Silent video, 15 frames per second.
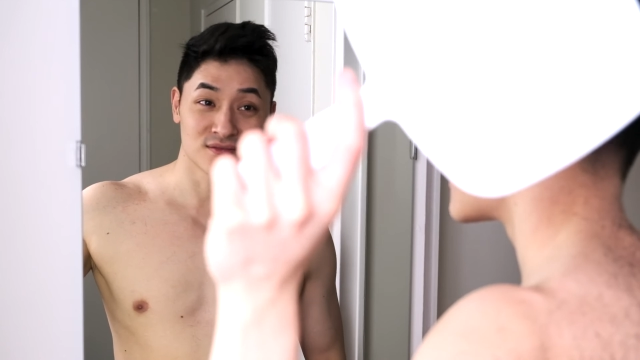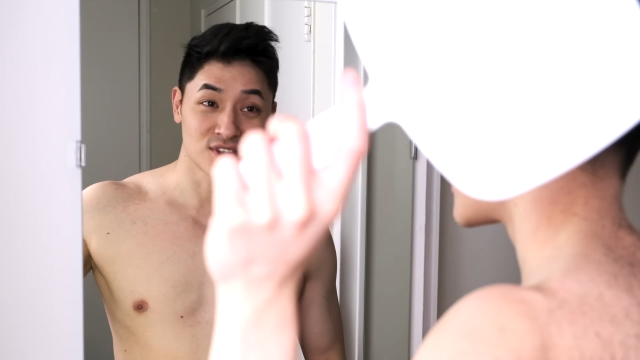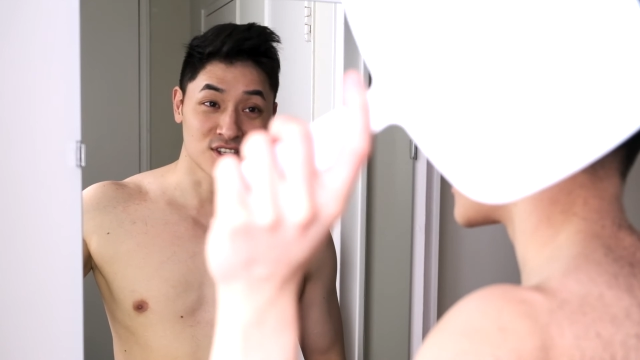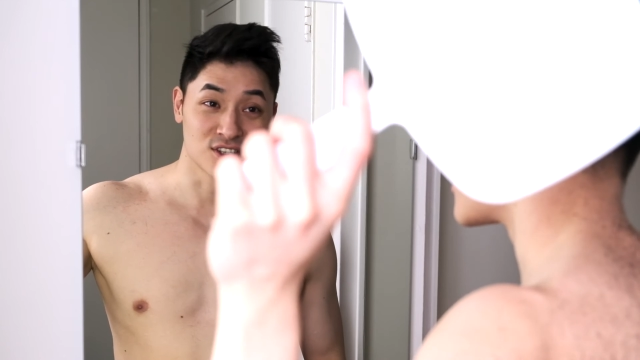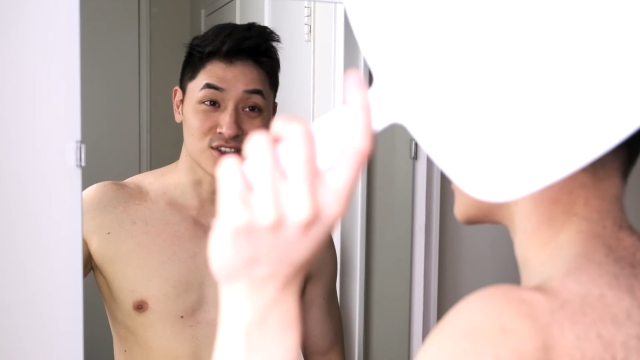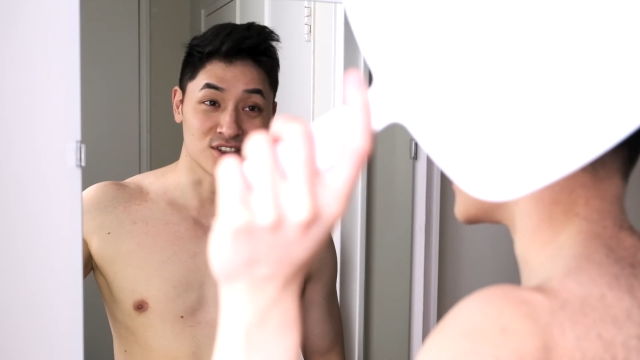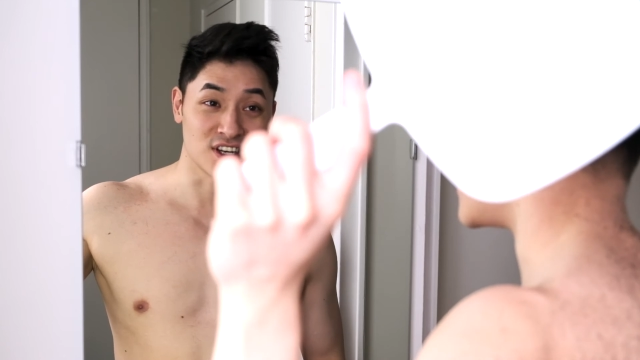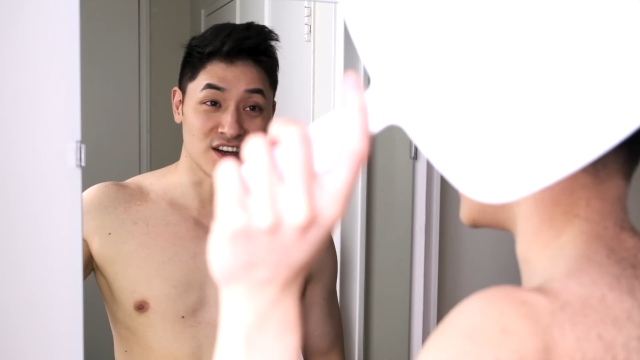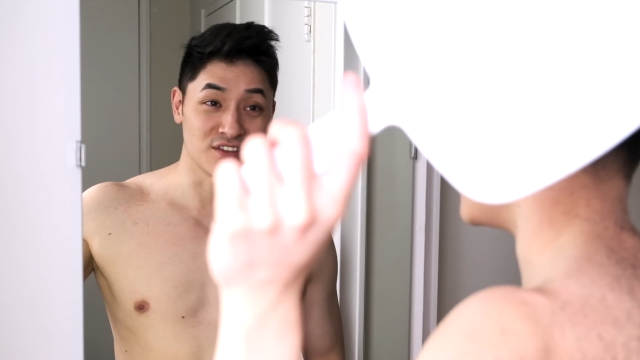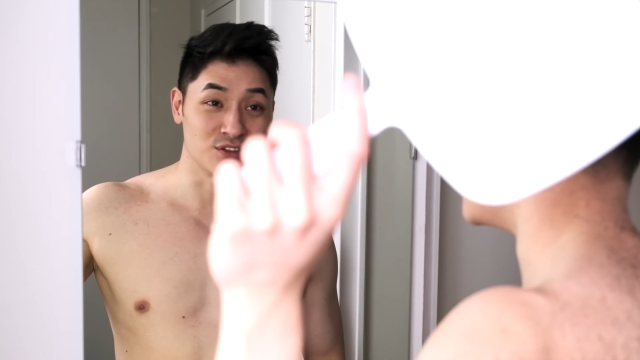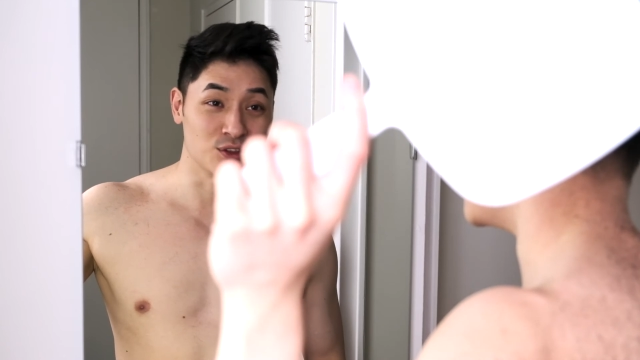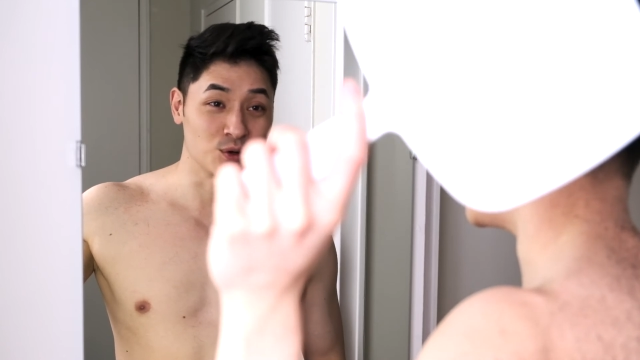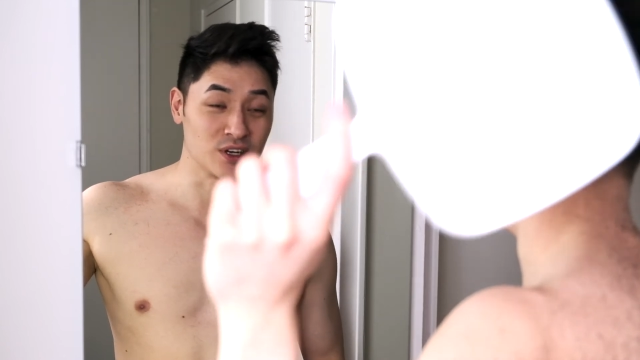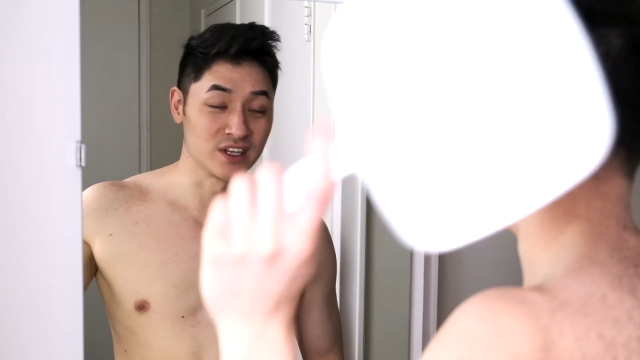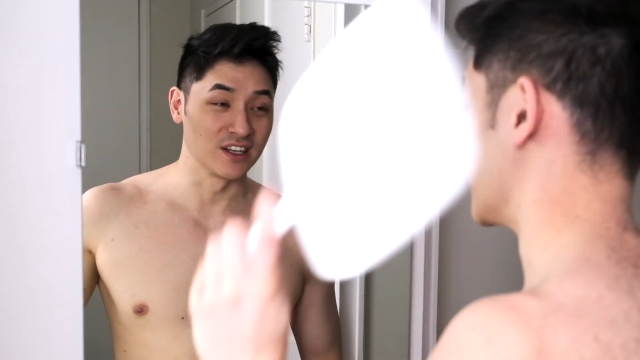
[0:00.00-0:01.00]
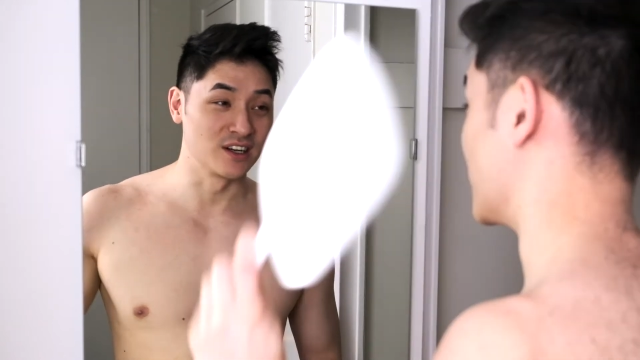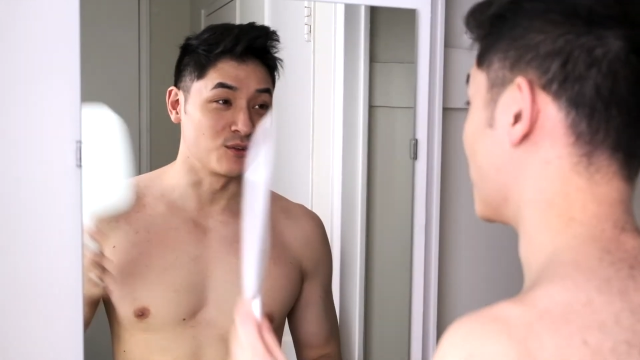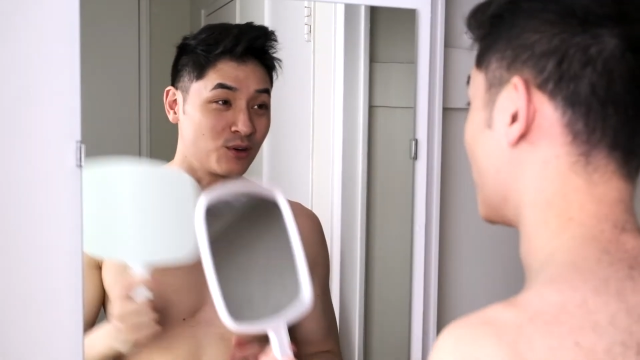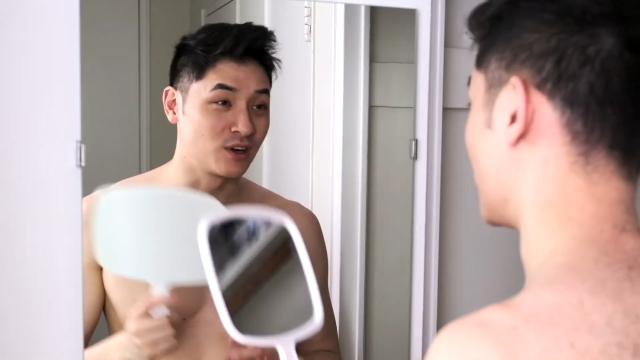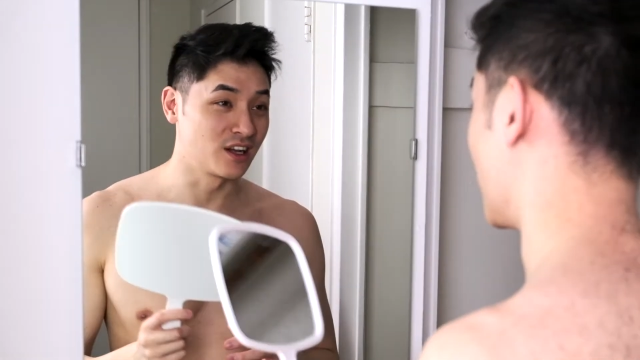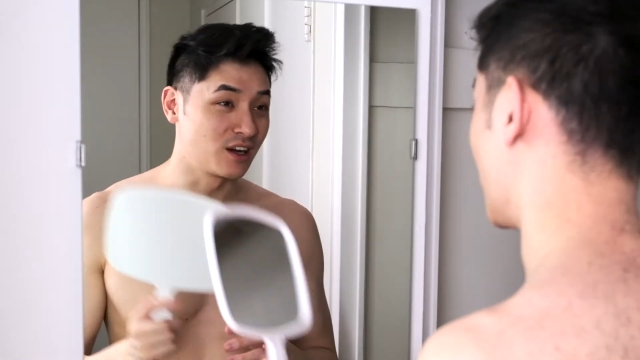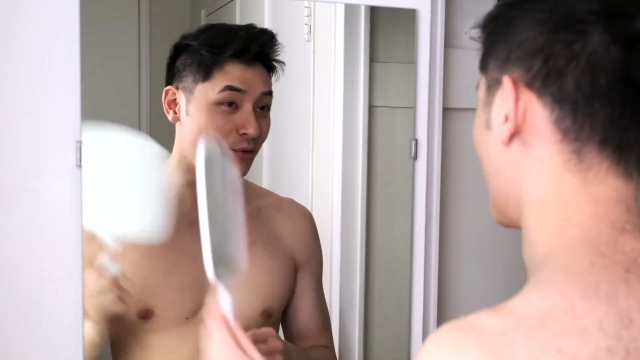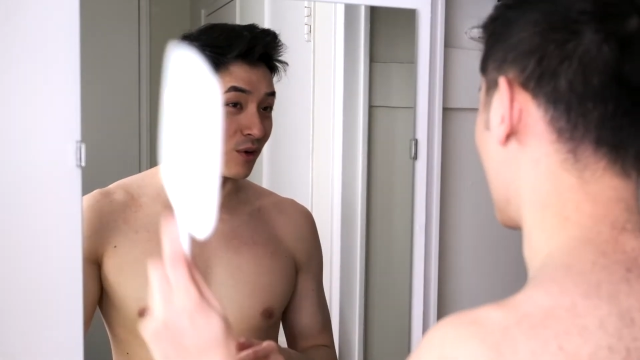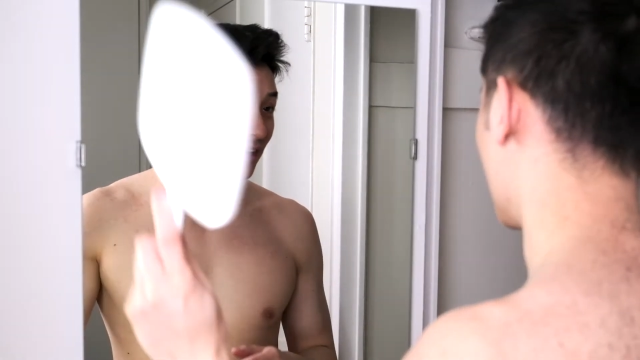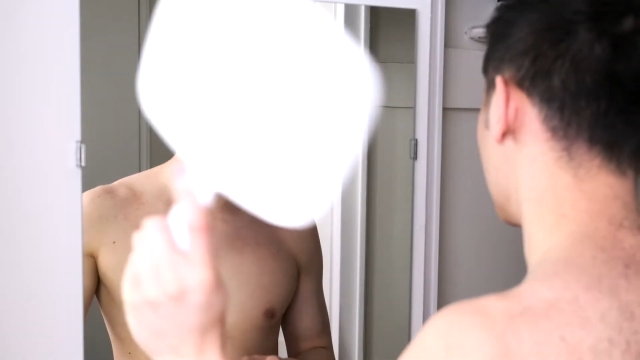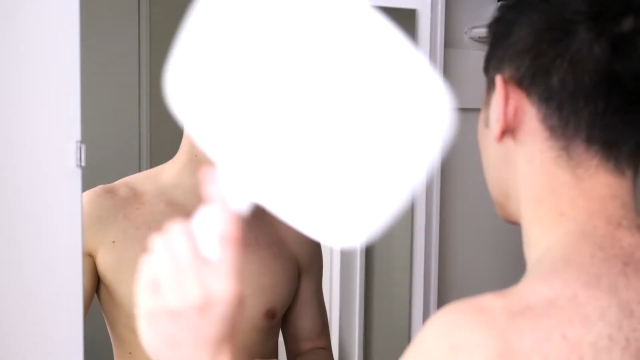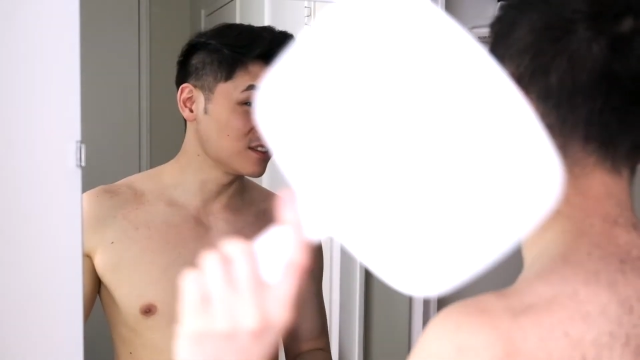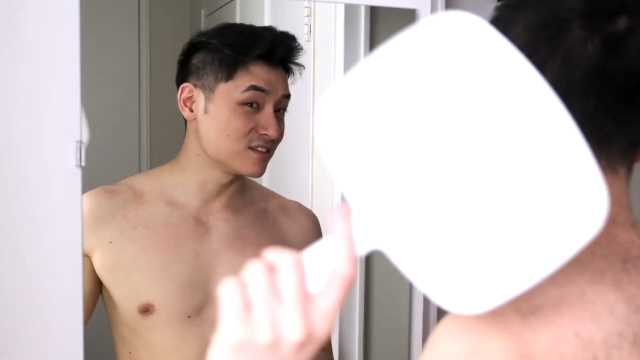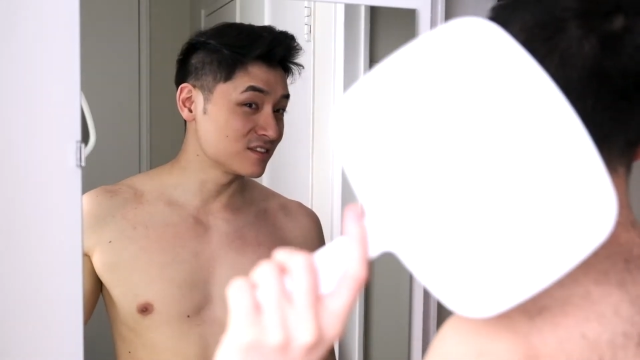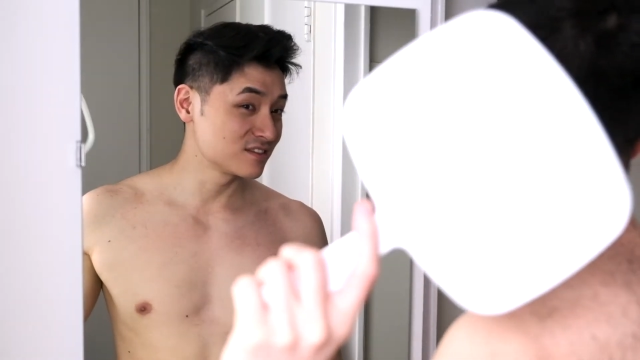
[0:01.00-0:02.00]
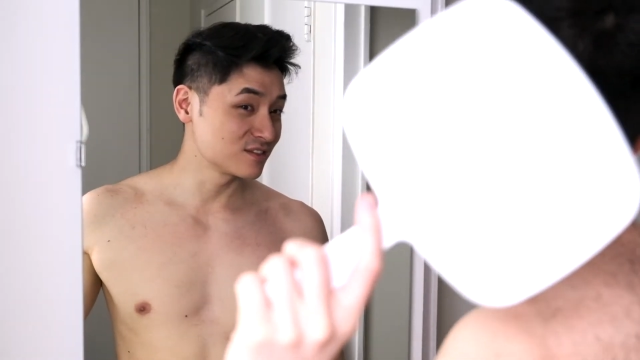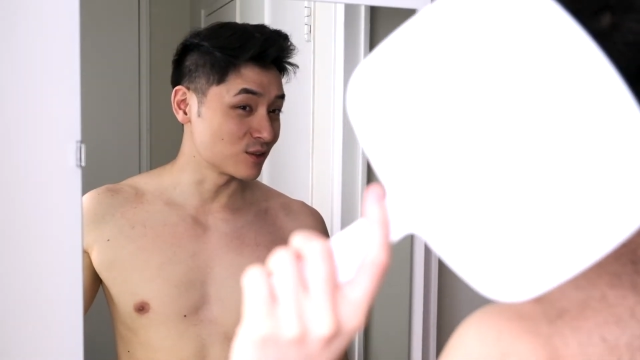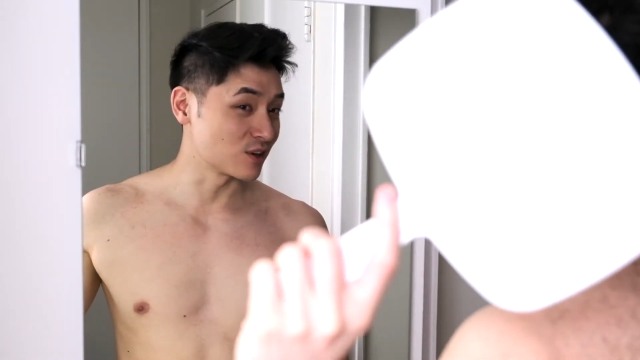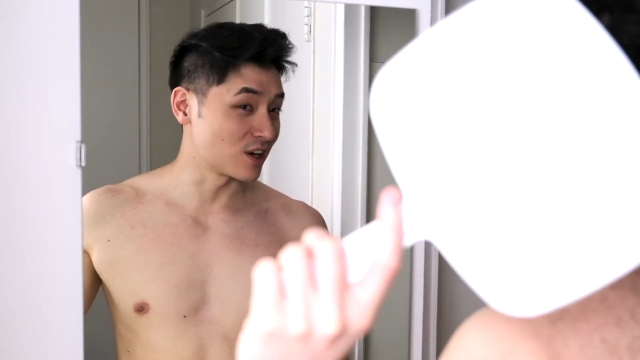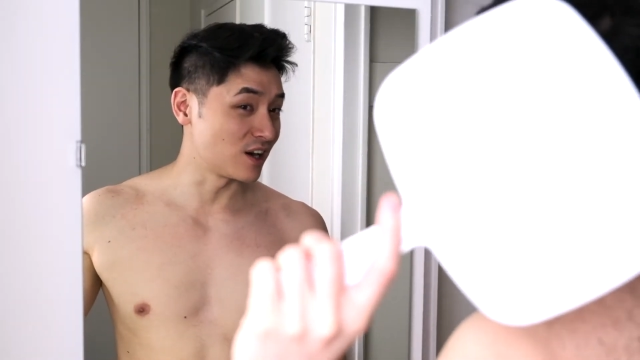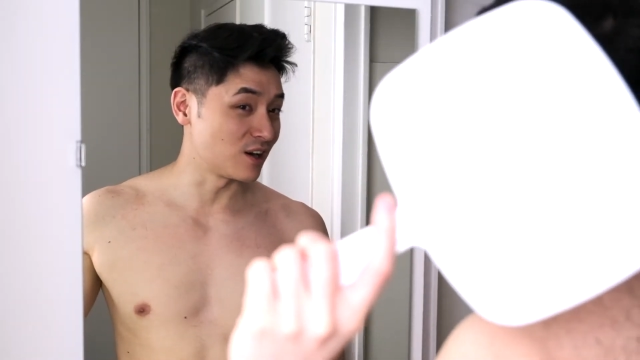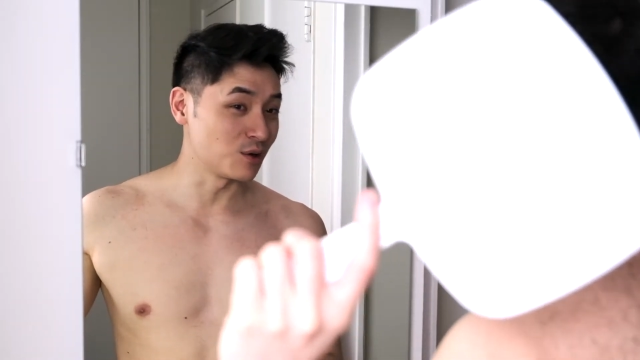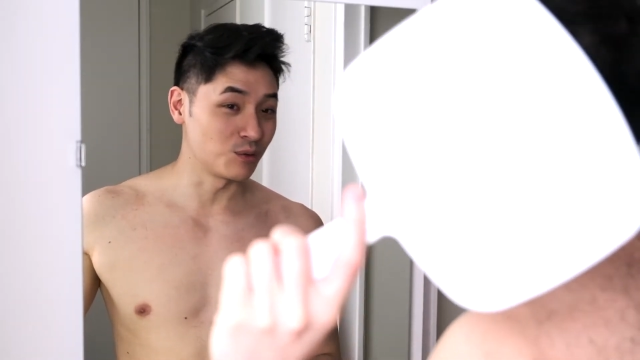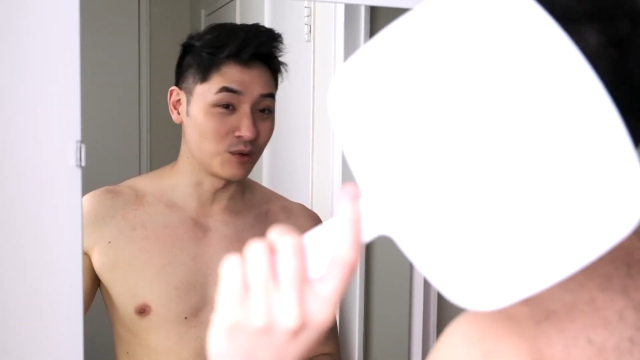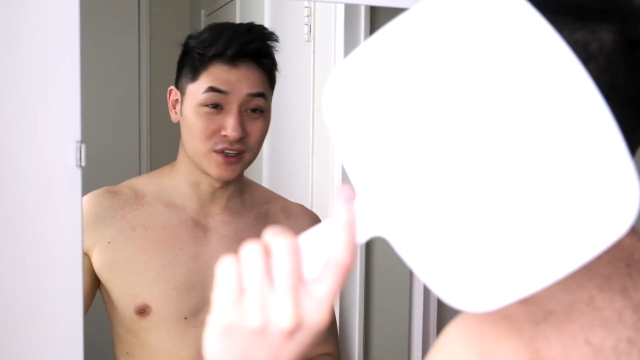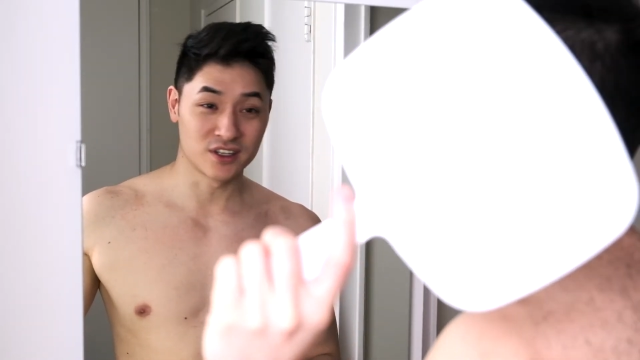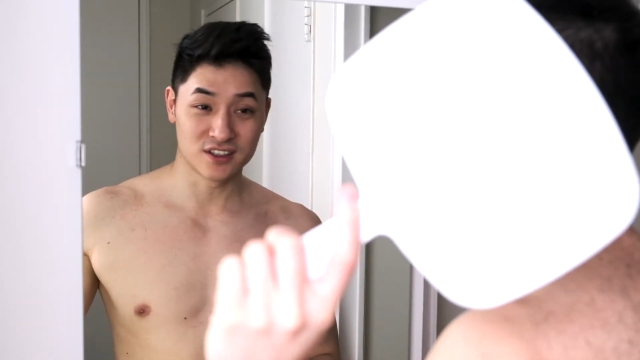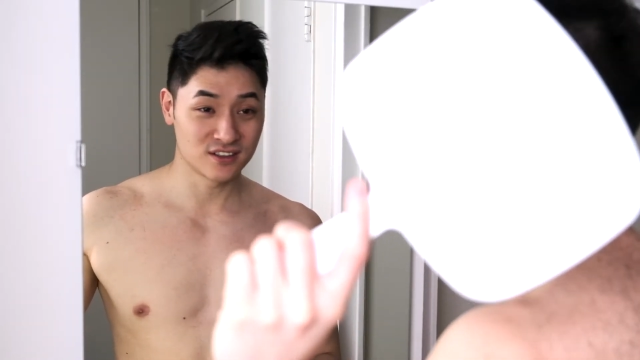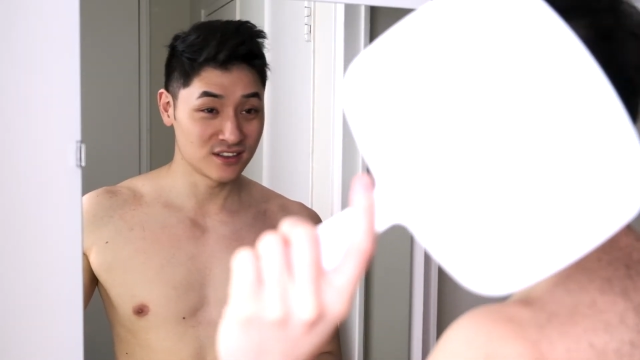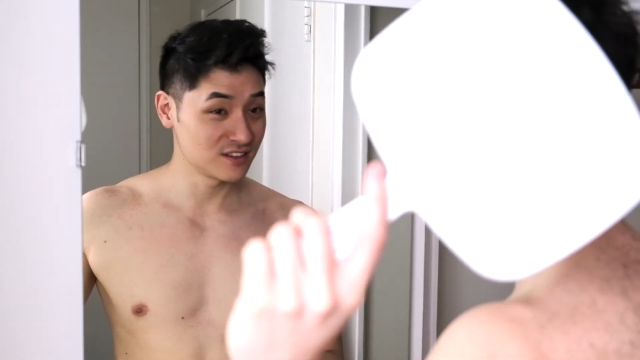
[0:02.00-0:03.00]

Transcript: because I have no idea what I want or how I want it.